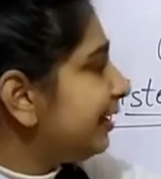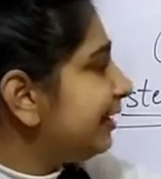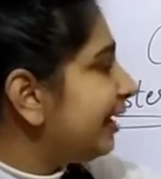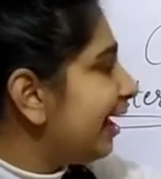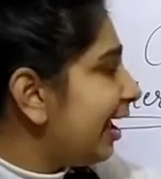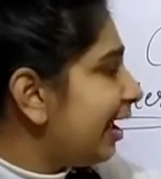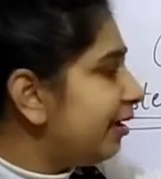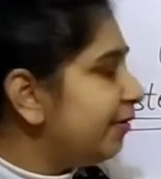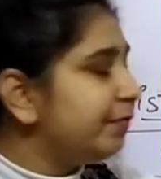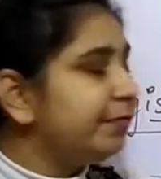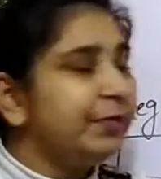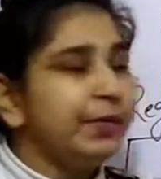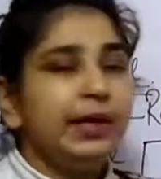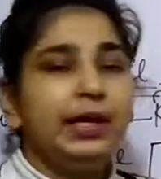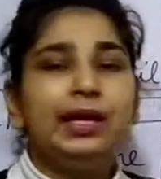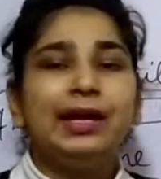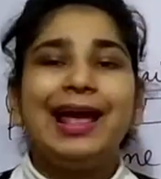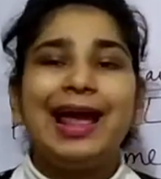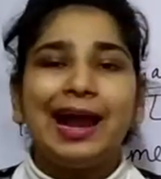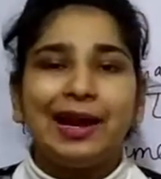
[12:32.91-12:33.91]
and
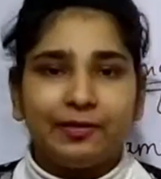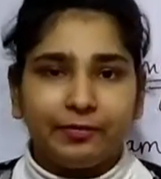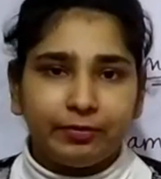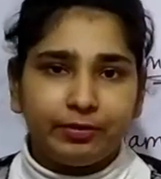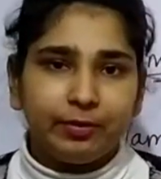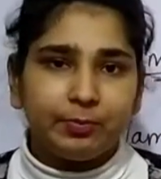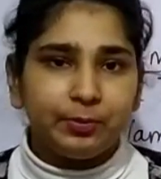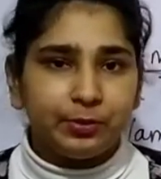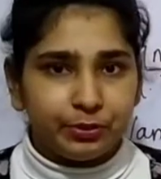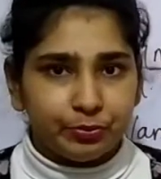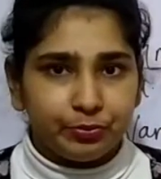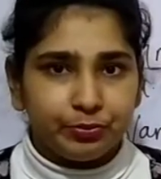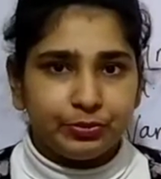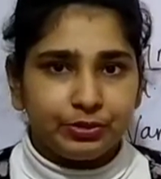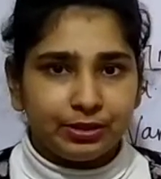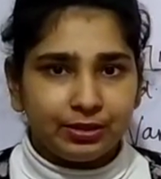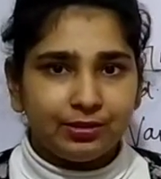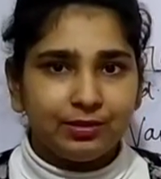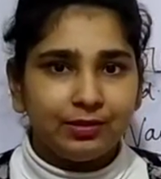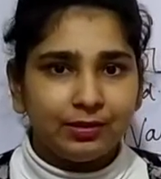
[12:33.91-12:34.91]
every
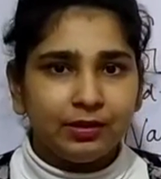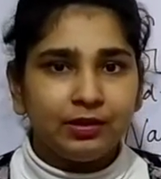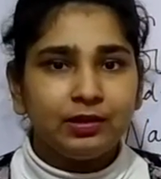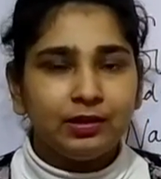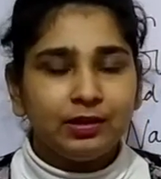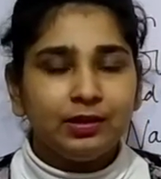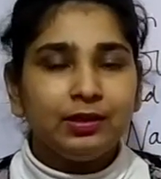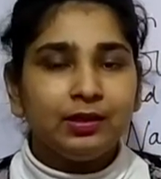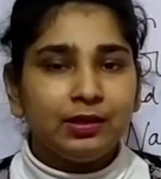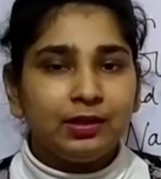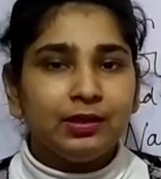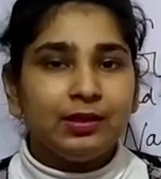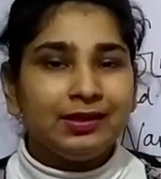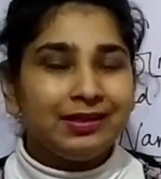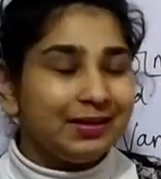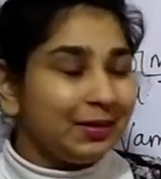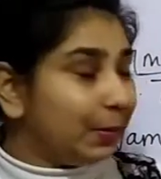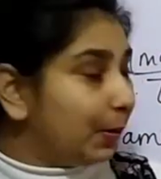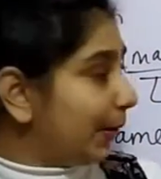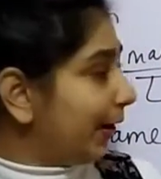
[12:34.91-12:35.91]
attribute.
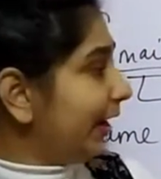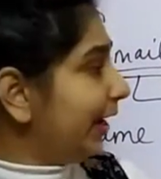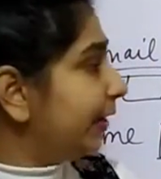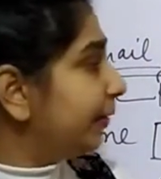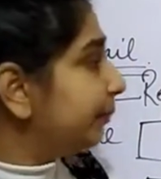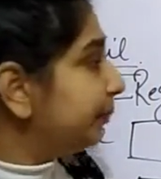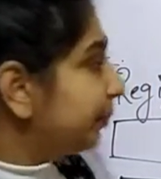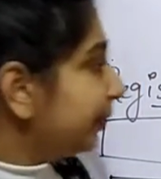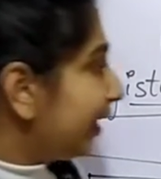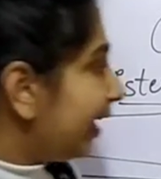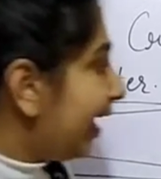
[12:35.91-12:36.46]
Okay,